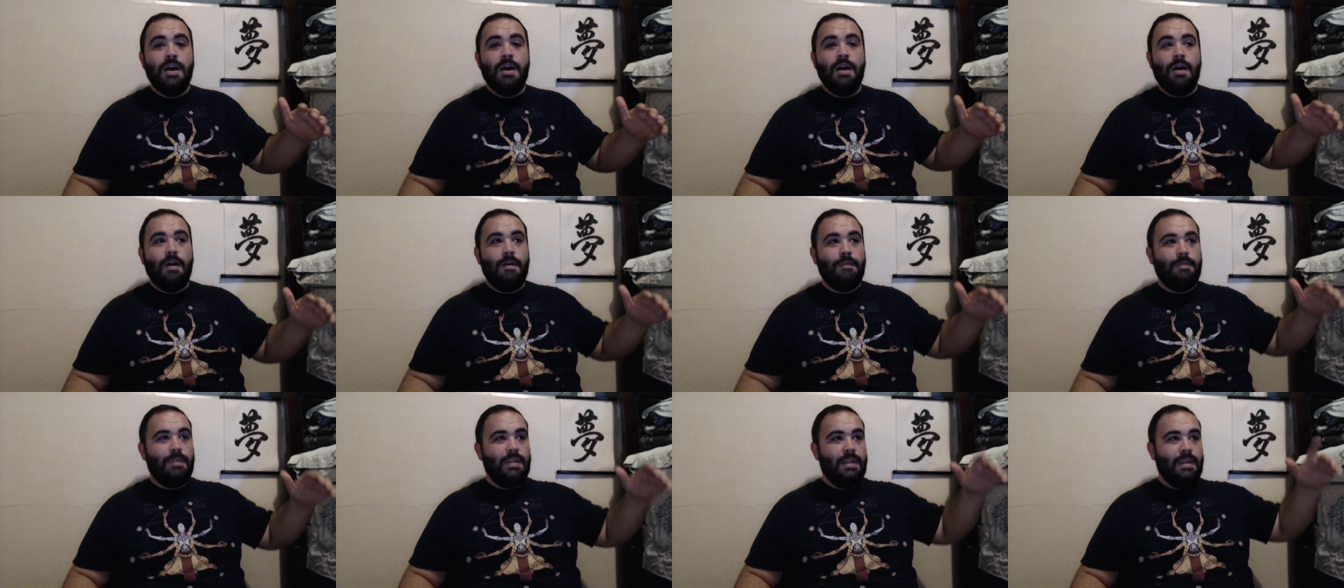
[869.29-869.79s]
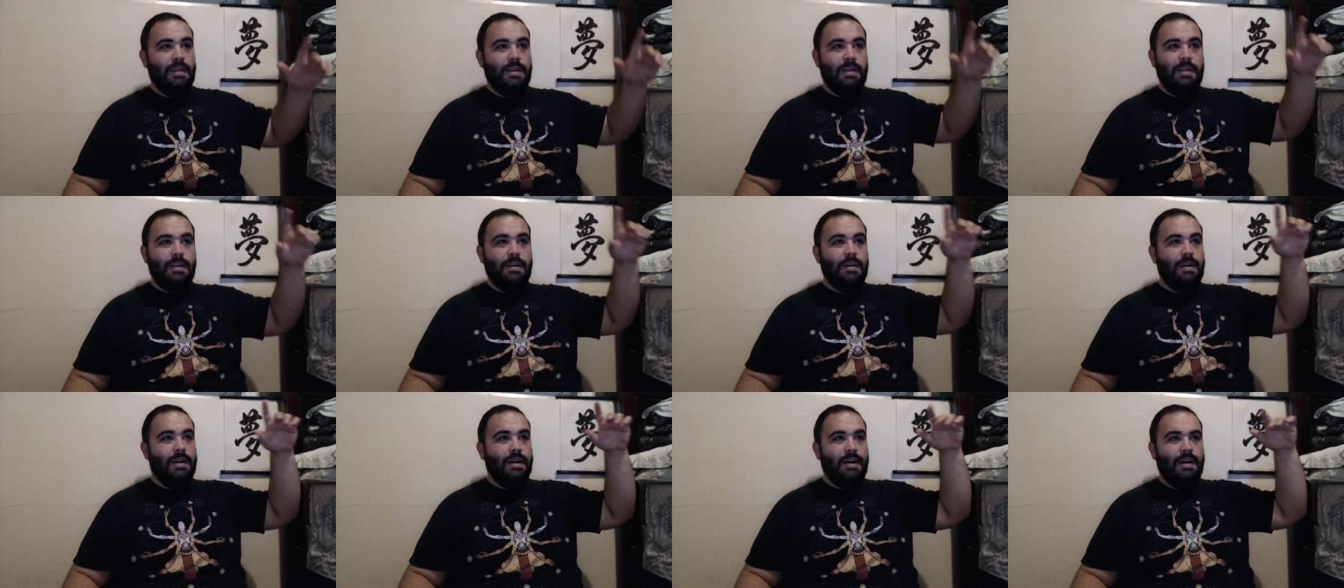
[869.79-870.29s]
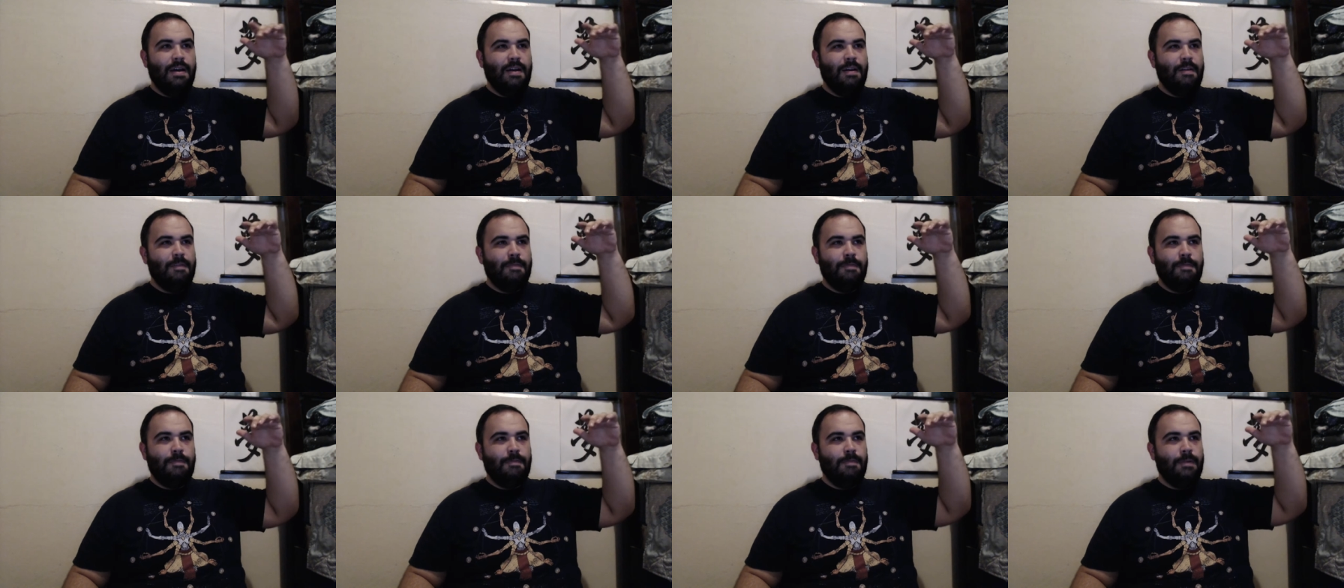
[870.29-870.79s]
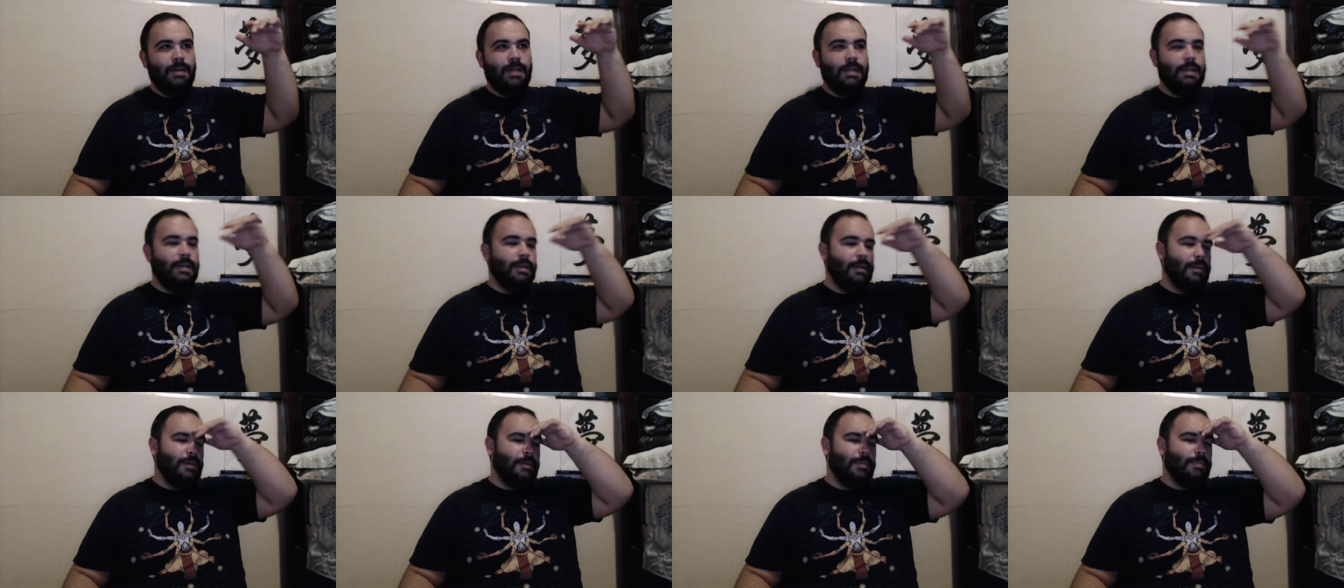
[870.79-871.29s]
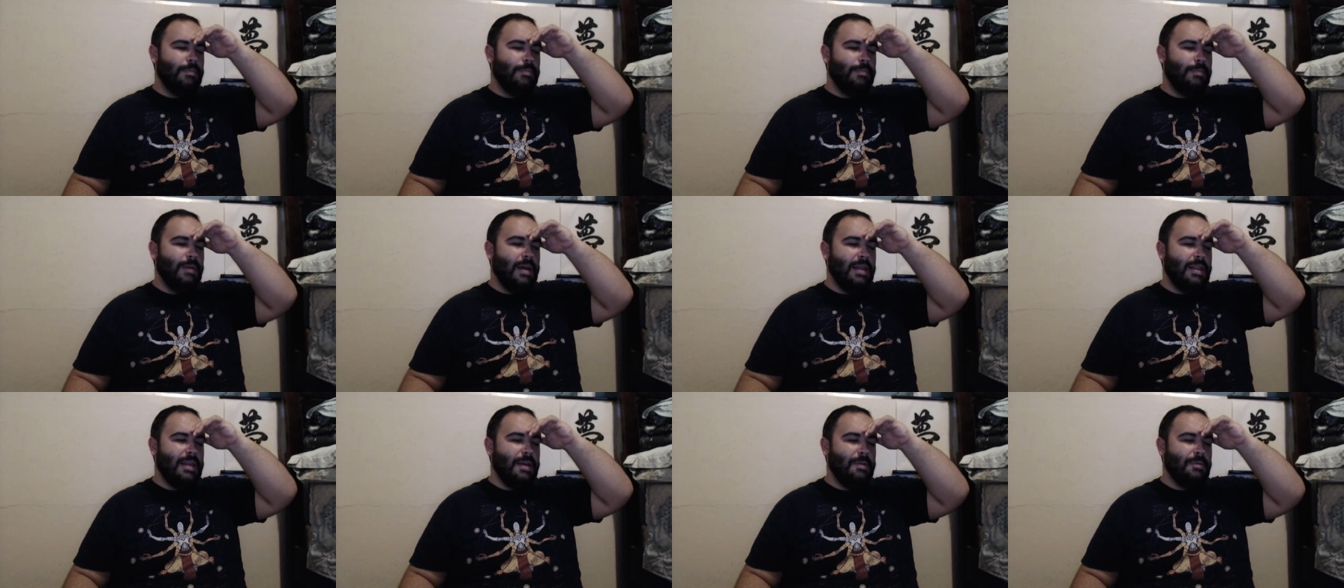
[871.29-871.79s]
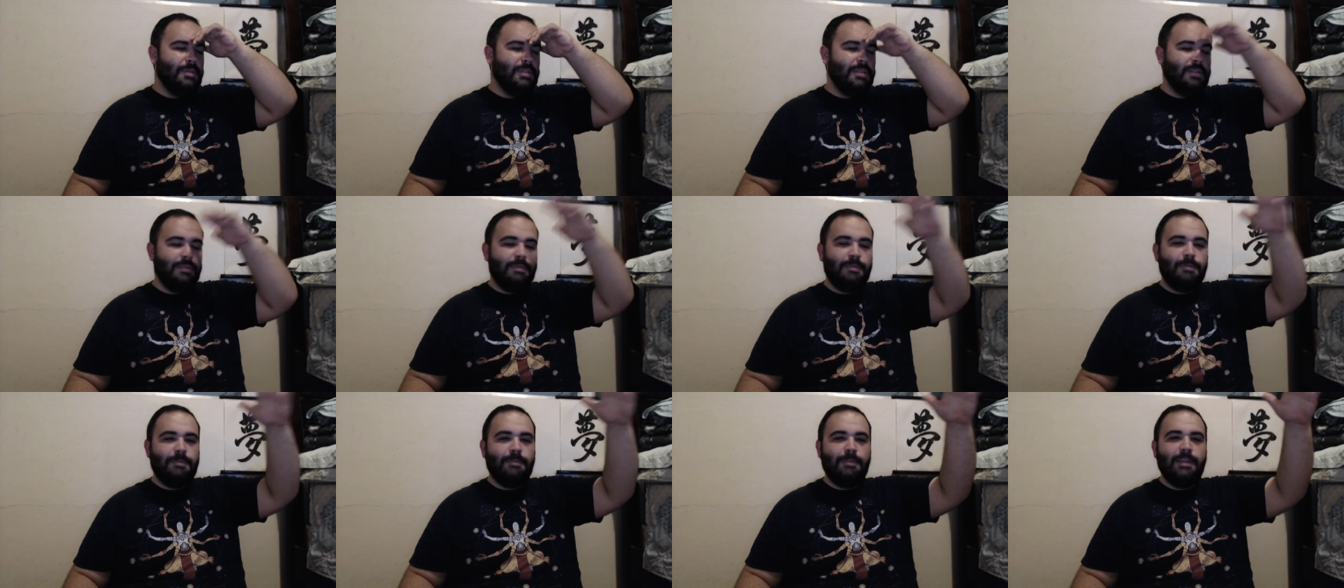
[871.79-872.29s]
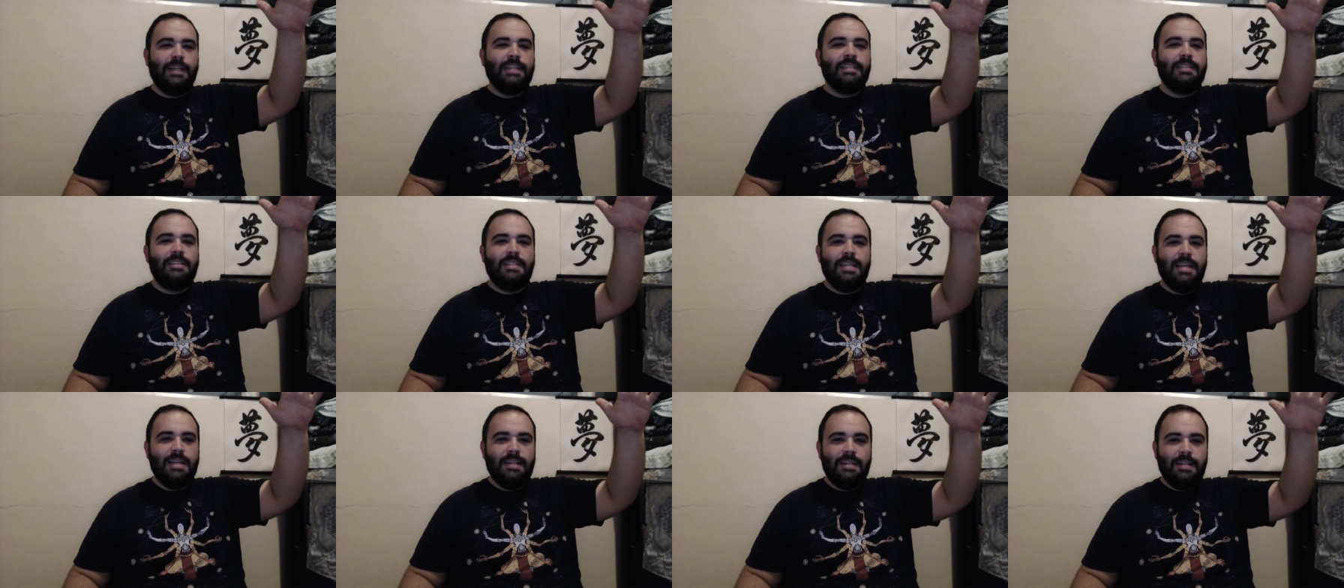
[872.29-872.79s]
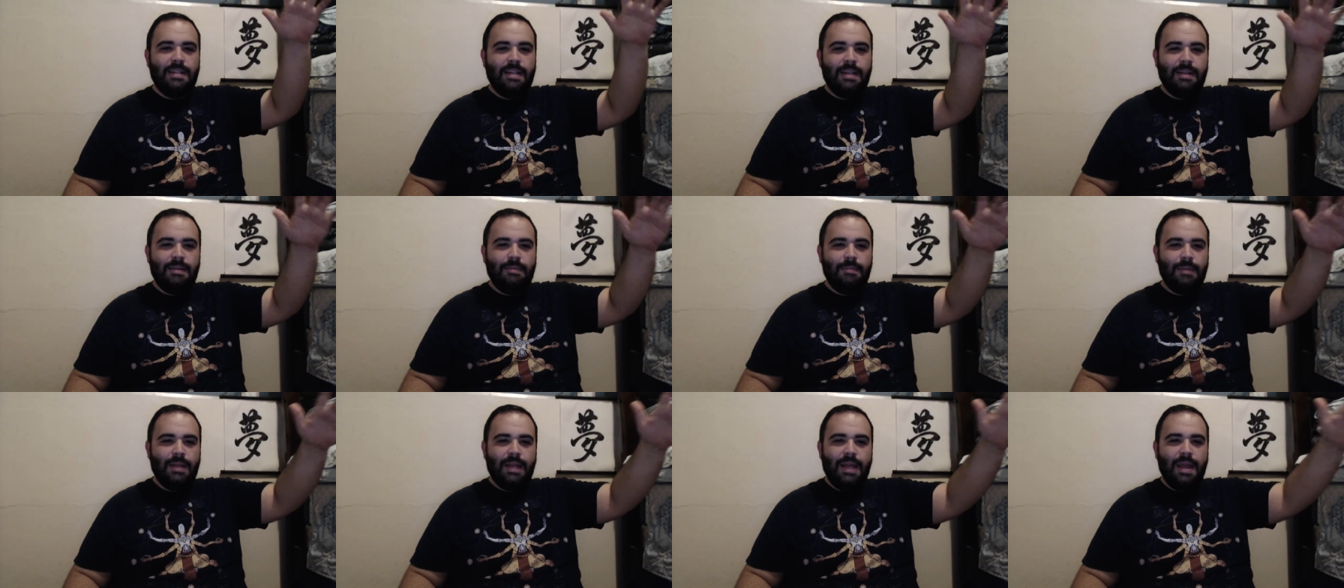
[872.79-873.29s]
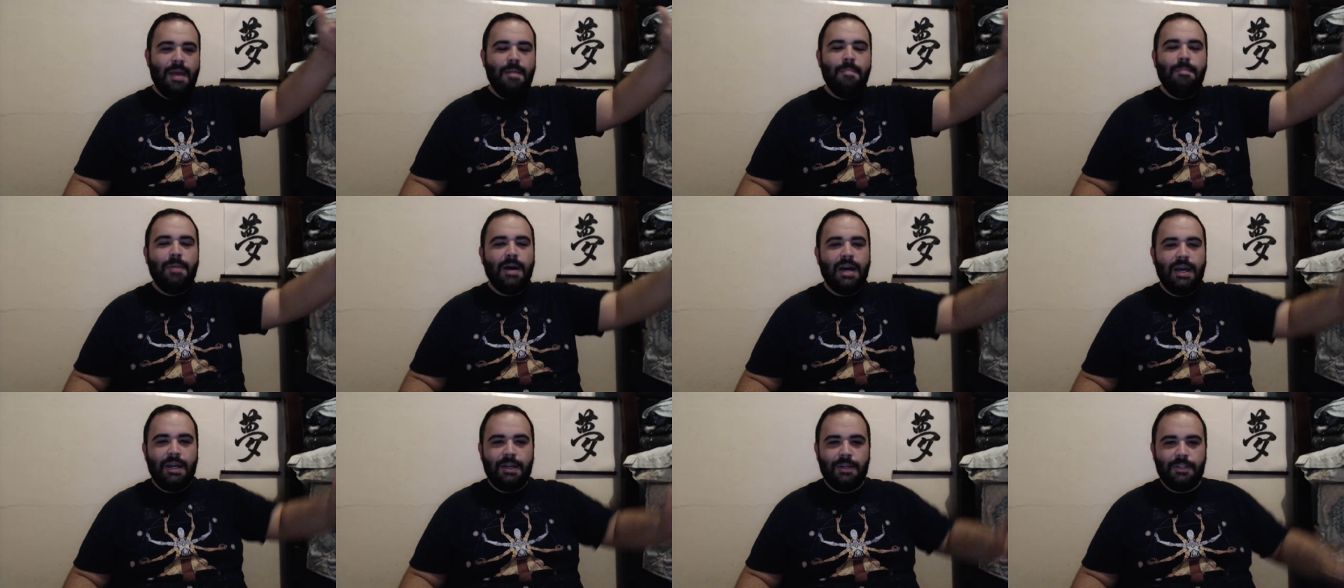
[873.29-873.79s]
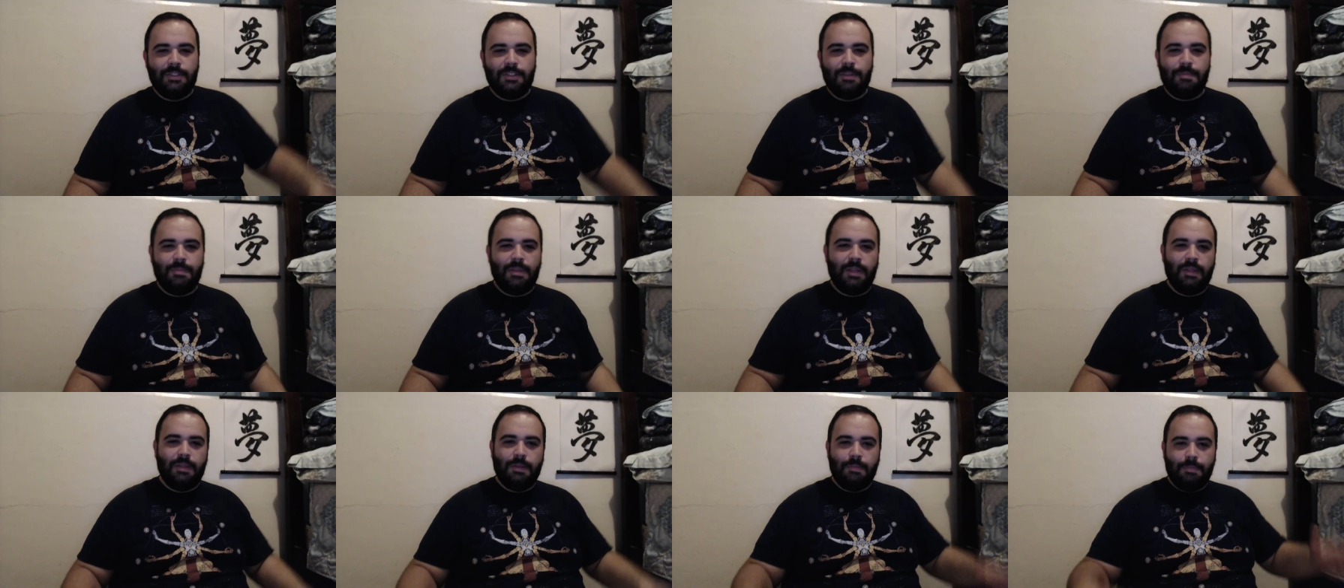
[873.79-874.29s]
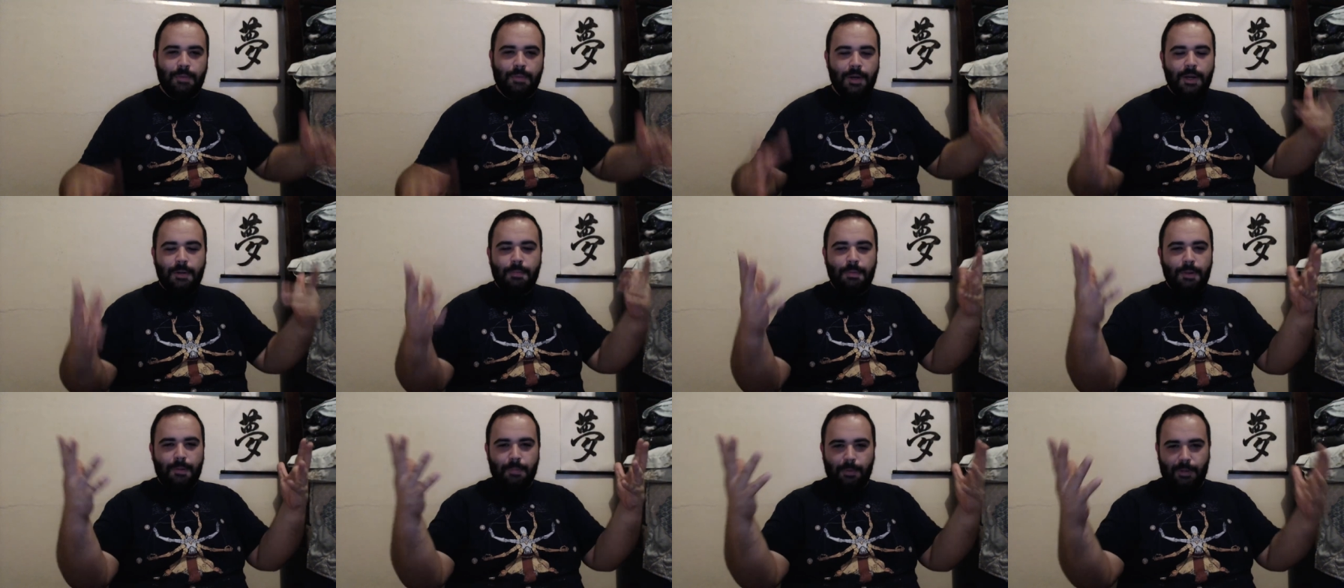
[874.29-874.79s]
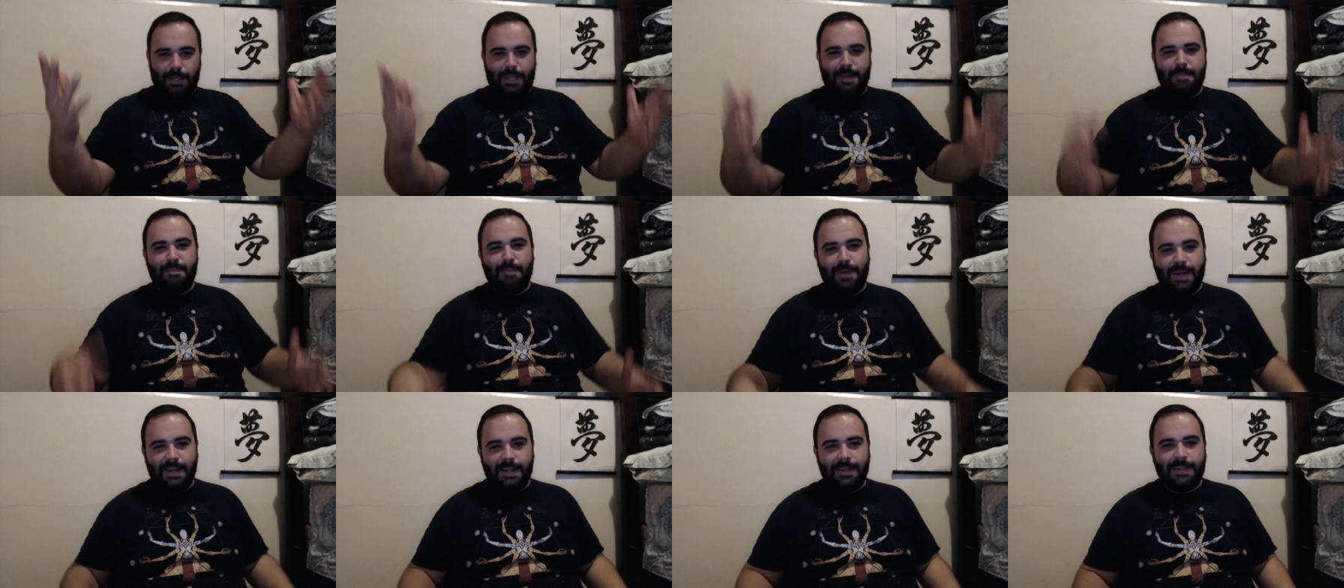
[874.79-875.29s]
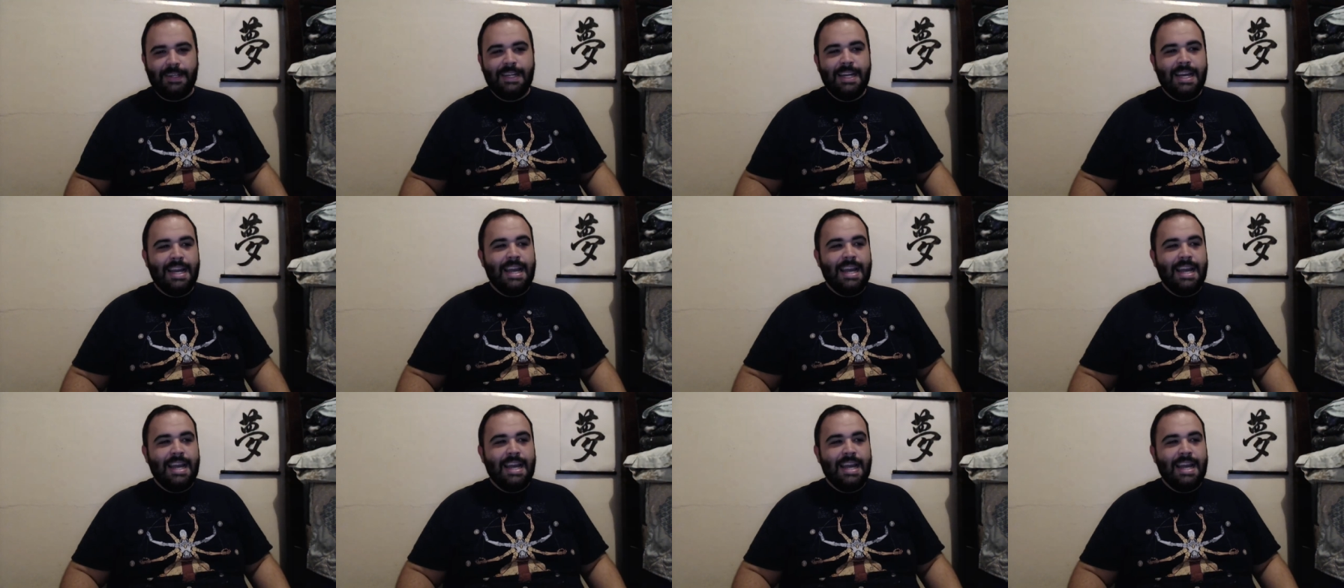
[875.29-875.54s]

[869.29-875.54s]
of the, uh, uh, I think it was the Flexian Empire or something, the Bug People Empire.